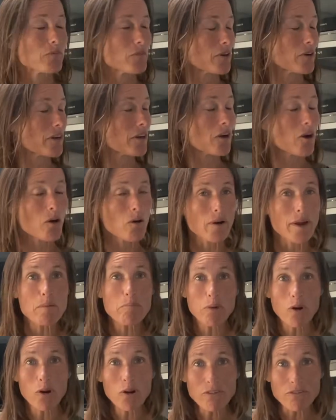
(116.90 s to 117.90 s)
Like, okay,
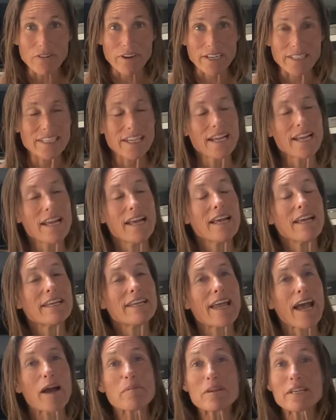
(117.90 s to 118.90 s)
perfect.
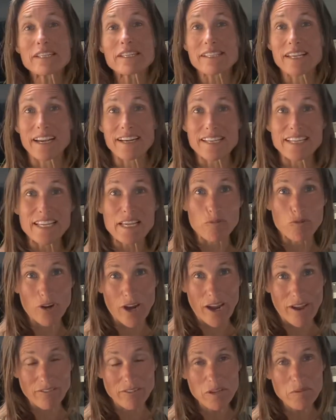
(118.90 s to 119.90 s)
Gabby decided to keep
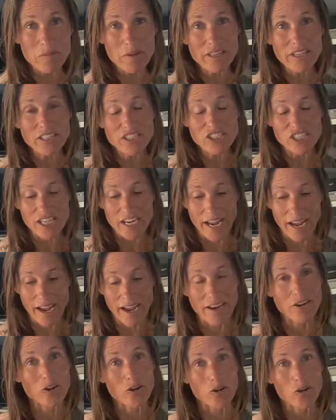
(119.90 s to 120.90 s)
traveling with us. She
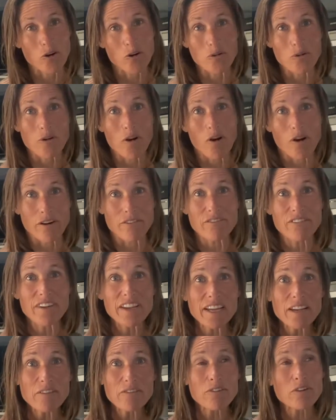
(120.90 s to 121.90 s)
had her own
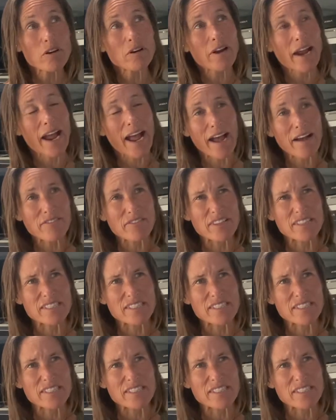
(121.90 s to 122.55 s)
RV for half the